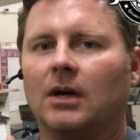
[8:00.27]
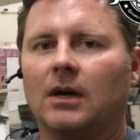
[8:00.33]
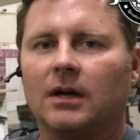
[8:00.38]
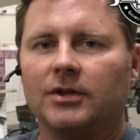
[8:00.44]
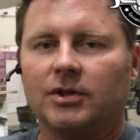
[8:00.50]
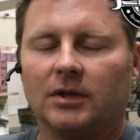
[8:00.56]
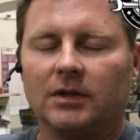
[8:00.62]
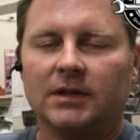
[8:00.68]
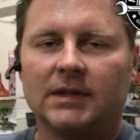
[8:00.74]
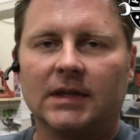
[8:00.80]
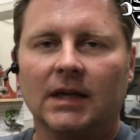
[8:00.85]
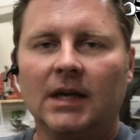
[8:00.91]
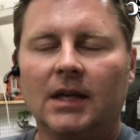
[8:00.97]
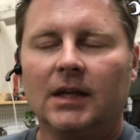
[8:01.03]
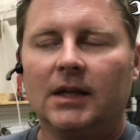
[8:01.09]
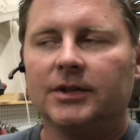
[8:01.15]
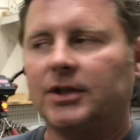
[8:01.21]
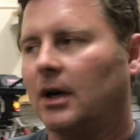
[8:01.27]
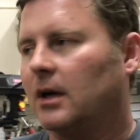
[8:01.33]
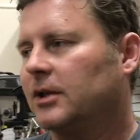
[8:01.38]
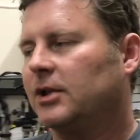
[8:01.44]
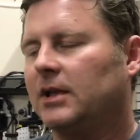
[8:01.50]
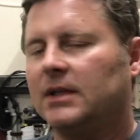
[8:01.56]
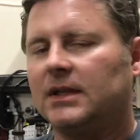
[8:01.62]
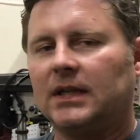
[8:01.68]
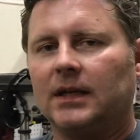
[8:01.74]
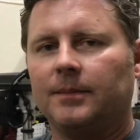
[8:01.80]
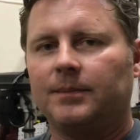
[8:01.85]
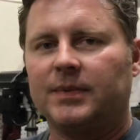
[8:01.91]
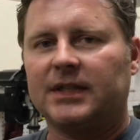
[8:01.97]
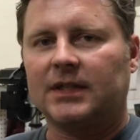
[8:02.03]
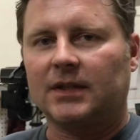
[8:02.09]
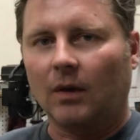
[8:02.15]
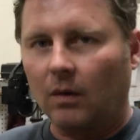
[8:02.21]
chargers, charging
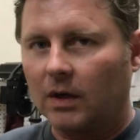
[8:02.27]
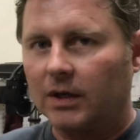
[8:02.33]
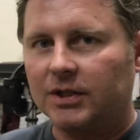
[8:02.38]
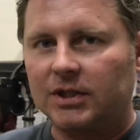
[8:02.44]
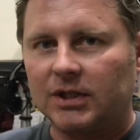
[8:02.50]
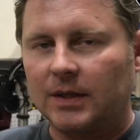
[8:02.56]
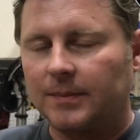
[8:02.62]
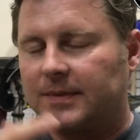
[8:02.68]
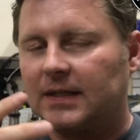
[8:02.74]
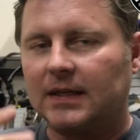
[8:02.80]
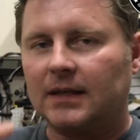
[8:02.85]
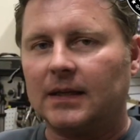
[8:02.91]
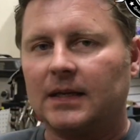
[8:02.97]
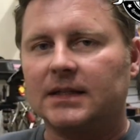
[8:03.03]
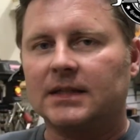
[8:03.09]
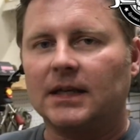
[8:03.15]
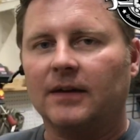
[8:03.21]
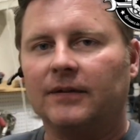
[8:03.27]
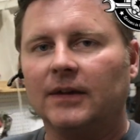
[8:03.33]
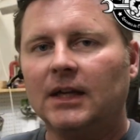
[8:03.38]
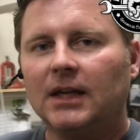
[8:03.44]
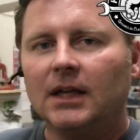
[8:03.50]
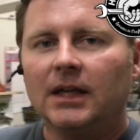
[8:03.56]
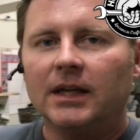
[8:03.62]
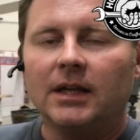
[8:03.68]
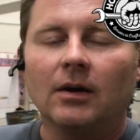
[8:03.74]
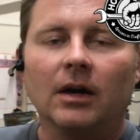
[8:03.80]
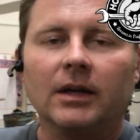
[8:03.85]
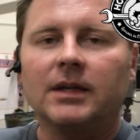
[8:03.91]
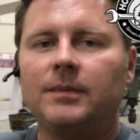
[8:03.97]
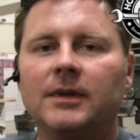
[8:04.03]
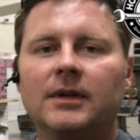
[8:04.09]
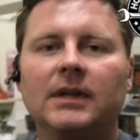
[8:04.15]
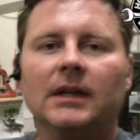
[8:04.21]
tips, storage chips, any of that stuff, you know, our
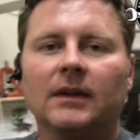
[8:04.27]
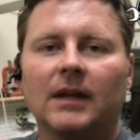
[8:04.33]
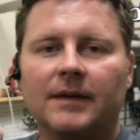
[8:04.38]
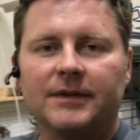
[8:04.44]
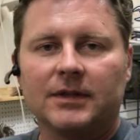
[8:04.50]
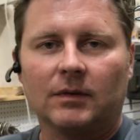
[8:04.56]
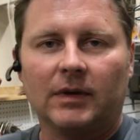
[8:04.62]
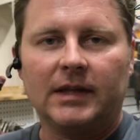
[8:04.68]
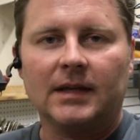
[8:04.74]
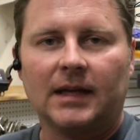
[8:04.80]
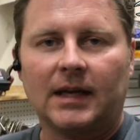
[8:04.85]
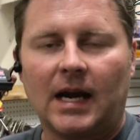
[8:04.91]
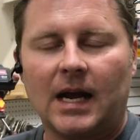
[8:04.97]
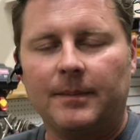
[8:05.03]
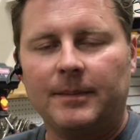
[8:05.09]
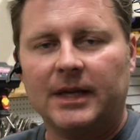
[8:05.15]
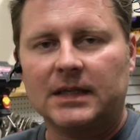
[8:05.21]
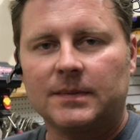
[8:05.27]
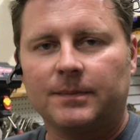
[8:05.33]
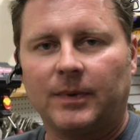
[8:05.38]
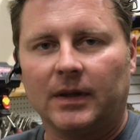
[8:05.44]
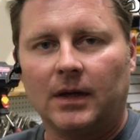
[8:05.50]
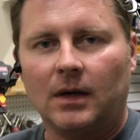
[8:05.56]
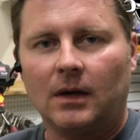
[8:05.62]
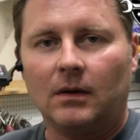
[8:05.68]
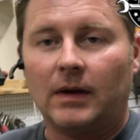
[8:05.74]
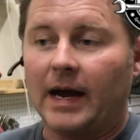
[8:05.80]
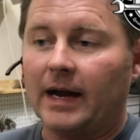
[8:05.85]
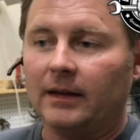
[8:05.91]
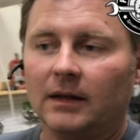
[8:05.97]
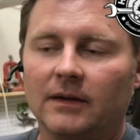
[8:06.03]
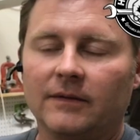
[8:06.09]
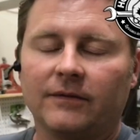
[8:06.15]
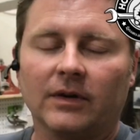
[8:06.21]
community loves reading the comments below. I
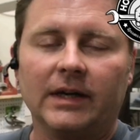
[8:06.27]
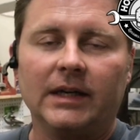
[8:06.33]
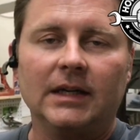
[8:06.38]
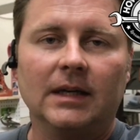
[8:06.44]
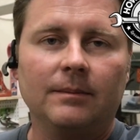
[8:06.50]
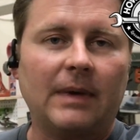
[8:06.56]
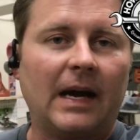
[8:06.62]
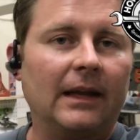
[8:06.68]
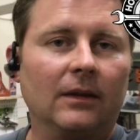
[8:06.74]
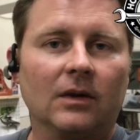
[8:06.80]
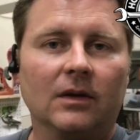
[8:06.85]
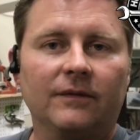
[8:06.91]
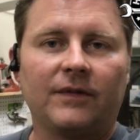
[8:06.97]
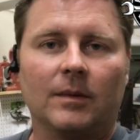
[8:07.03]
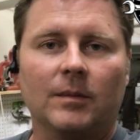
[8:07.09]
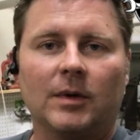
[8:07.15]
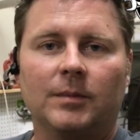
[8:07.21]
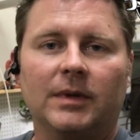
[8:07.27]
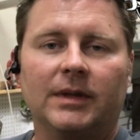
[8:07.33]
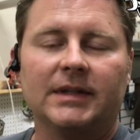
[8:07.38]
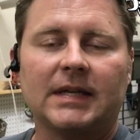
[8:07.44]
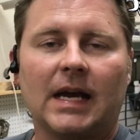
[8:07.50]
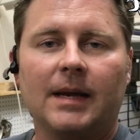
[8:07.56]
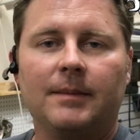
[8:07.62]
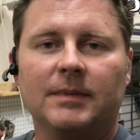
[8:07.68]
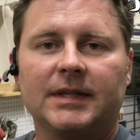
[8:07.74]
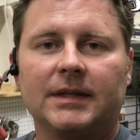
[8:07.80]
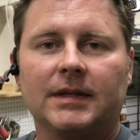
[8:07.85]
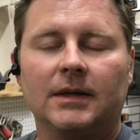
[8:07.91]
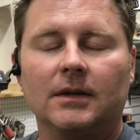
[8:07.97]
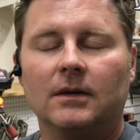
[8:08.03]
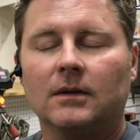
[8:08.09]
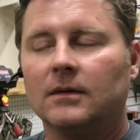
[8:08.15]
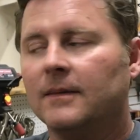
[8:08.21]
love reading them. I learn from them at times
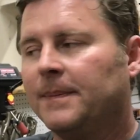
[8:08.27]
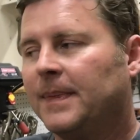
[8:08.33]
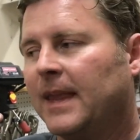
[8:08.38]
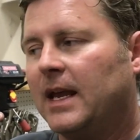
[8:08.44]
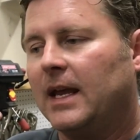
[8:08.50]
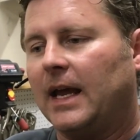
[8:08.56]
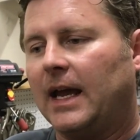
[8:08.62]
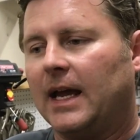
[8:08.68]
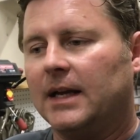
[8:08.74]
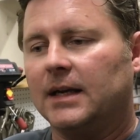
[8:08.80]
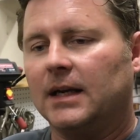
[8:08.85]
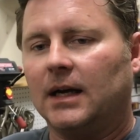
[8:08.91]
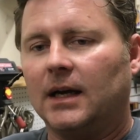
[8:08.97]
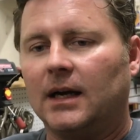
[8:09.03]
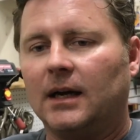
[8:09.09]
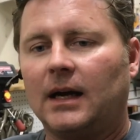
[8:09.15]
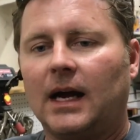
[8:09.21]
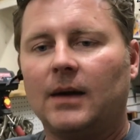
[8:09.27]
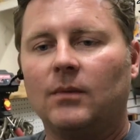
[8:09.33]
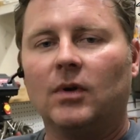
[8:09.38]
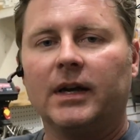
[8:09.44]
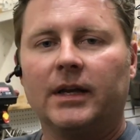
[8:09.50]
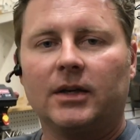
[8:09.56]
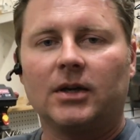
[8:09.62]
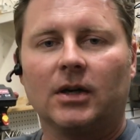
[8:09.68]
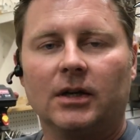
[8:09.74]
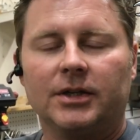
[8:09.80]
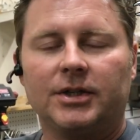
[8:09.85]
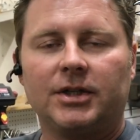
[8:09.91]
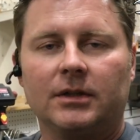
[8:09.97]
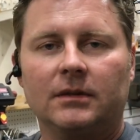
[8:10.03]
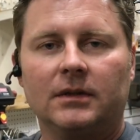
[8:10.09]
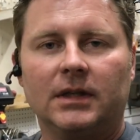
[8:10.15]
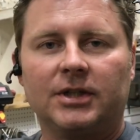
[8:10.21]
too. And uh, I want to encourage
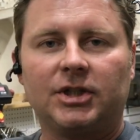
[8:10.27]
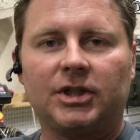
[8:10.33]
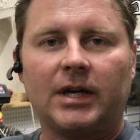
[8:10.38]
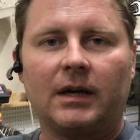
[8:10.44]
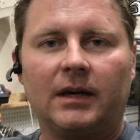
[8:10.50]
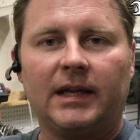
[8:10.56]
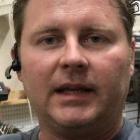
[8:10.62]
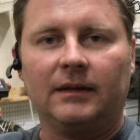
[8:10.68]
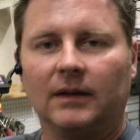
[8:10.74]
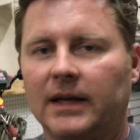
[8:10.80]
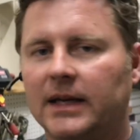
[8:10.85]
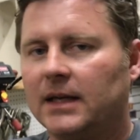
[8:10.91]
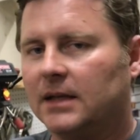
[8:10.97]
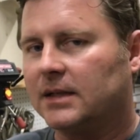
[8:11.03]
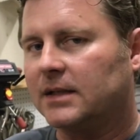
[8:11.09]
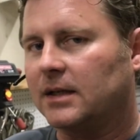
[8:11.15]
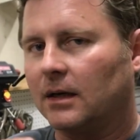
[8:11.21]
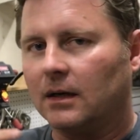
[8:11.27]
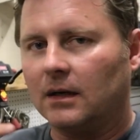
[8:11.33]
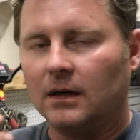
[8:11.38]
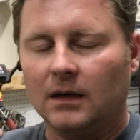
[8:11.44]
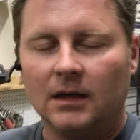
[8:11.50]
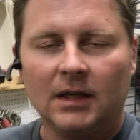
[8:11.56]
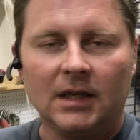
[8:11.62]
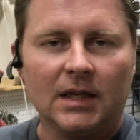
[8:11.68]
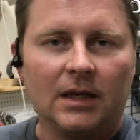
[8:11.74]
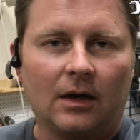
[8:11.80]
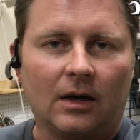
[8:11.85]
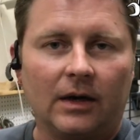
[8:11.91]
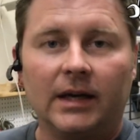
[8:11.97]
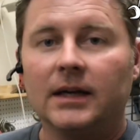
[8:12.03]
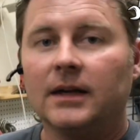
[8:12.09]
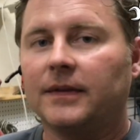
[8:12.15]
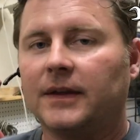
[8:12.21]
you to share any links or, or
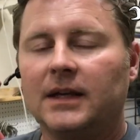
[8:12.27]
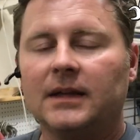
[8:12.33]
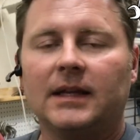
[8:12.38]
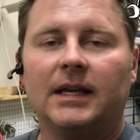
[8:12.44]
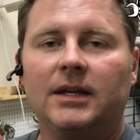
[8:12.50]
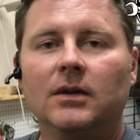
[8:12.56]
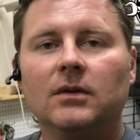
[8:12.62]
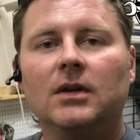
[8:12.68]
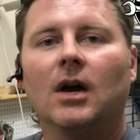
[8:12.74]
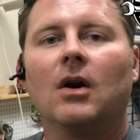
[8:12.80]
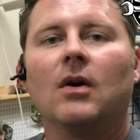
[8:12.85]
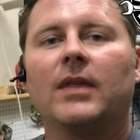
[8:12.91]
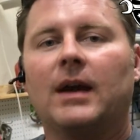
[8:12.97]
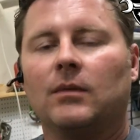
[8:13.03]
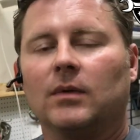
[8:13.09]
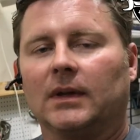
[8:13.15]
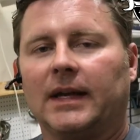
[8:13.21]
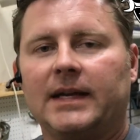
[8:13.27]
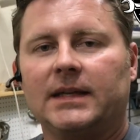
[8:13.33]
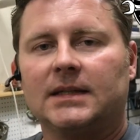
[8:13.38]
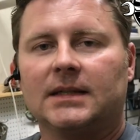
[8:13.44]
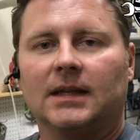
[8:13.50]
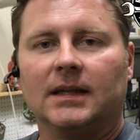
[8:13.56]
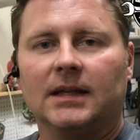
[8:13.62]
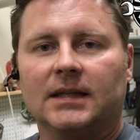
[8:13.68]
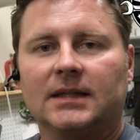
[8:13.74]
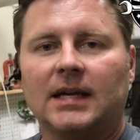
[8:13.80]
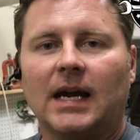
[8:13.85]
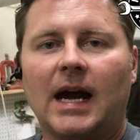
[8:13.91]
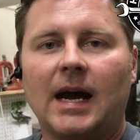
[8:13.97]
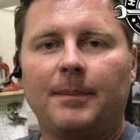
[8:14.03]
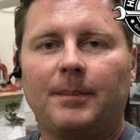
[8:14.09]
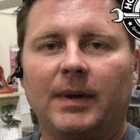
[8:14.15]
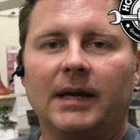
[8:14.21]
anything that you know that relates to this
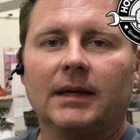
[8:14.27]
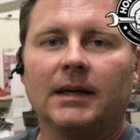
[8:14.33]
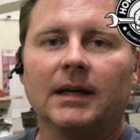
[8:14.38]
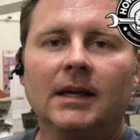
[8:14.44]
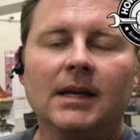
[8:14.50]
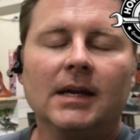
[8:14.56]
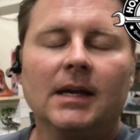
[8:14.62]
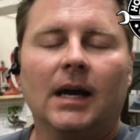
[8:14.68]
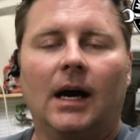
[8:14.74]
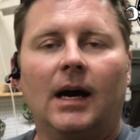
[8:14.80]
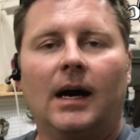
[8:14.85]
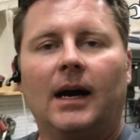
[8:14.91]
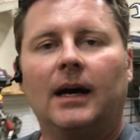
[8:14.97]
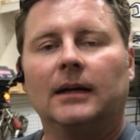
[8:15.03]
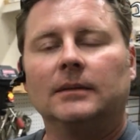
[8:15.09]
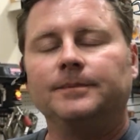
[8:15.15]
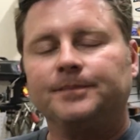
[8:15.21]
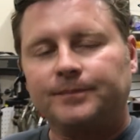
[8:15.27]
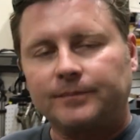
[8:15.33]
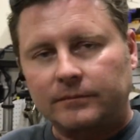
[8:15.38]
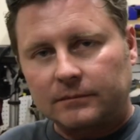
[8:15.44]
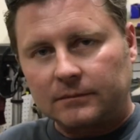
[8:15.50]
topic. Um,